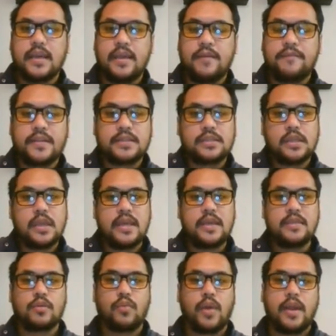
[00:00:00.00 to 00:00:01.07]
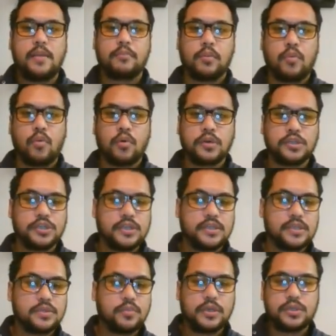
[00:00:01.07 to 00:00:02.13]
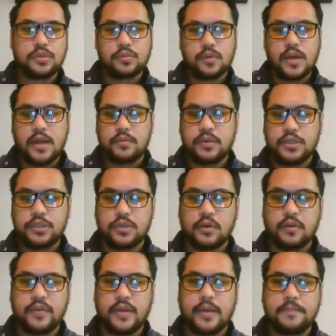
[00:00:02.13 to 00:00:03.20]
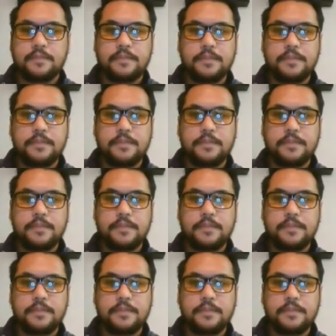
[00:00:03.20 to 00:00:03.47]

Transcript: if it's in the right proportions, which we're not really sure of yet.